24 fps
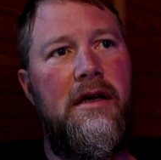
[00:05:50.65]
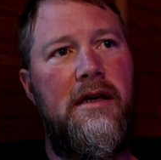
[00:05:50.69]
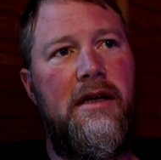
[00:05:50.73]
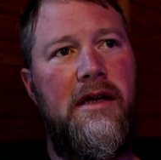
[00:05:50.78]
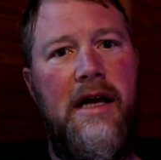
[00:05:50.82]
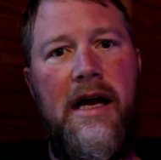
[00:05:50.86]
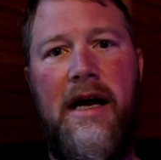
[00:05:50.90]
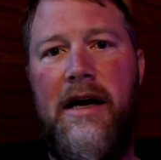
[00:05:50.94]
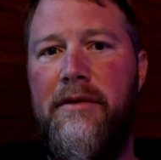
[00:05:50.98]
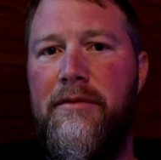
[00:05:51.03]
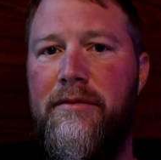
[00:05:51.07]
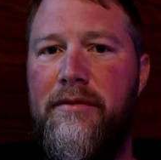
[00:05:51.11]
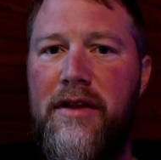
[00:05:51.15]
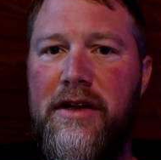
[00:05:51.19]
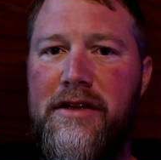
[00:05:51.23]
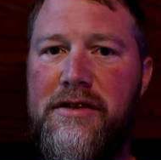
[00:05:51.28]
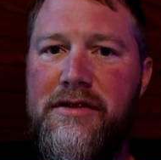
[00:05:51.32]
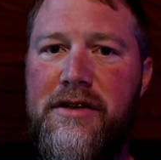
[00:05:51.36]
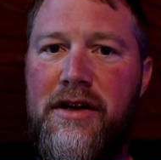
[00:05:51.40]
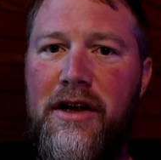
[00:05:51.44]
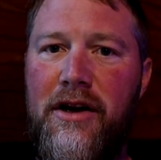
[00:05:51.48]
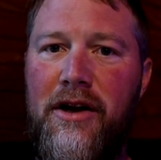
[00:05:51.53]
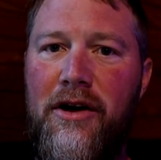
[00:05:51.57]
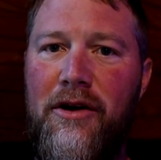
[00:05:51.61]
Yeah,
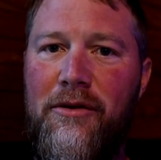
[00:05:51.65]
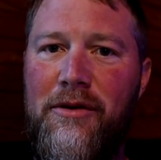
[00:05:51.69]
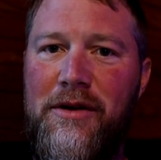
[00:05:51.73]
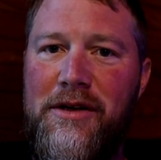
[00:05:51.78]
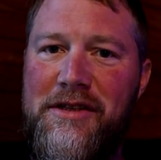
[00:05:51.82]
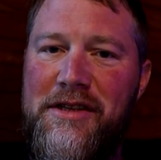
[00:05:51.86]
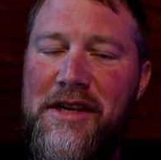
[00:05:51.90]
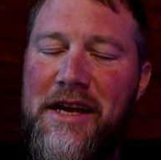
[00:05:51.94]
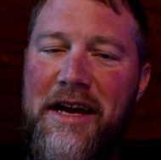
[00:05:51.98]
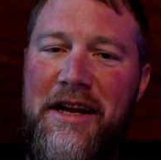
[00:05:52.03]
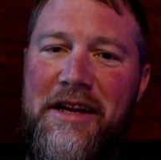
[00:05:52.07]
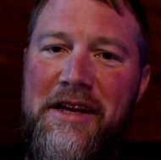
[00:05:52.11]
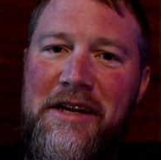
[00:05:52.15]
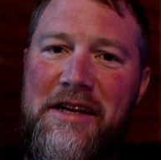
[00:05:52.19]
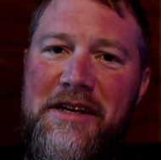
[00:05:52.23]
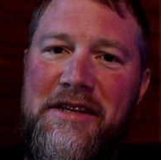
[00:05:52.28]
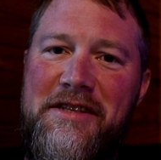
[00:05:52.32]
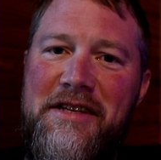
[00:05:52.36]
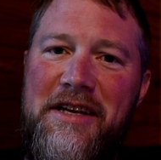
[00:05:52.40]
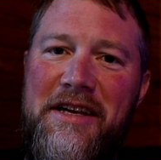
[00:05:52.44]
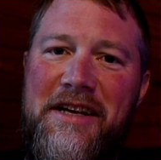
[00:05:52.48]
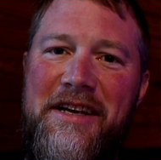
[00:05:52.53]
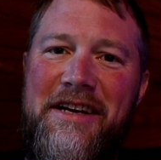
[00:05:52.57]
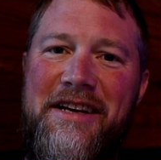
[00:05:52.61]
that's not always that
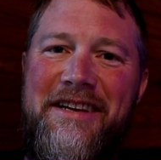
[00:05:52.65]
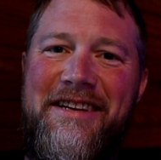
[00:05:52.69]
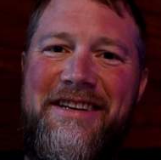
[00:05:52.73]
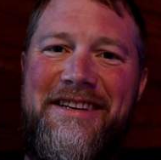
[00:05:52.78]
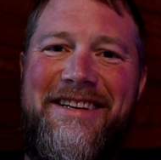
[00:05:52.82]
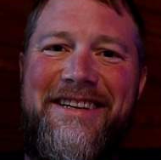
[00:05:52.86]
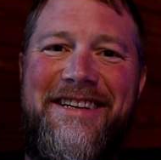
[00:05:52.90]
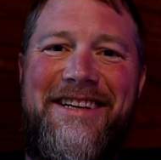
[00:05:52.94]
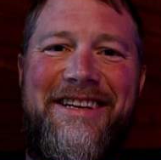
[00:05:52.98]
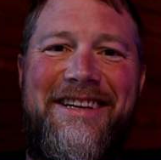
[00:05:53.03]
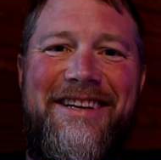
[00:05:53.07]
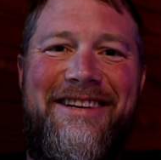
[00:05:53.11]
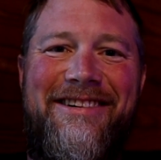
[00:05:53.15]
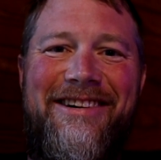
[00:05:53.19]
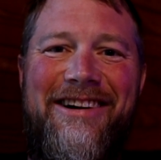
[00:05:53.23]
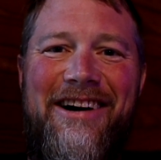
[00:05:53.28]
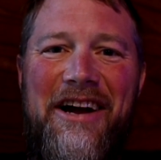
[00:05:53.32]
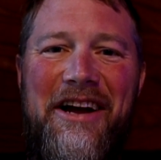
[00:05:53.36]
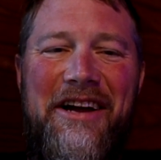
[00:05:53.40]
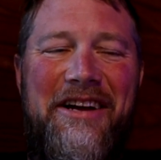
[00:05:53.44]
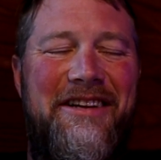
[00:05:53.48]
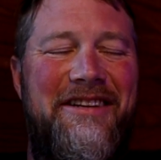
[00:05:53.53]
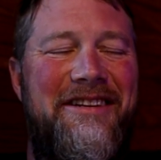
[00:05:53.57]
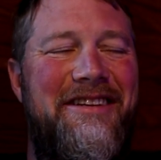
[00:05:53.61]
easy,
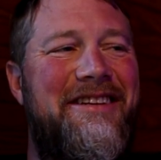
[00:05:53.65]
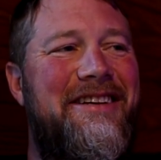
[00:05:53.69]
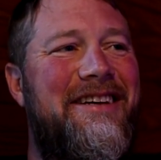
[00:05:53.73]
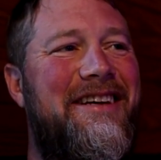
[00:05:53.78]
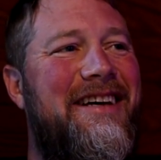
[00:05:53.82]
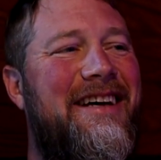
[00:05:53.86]
right?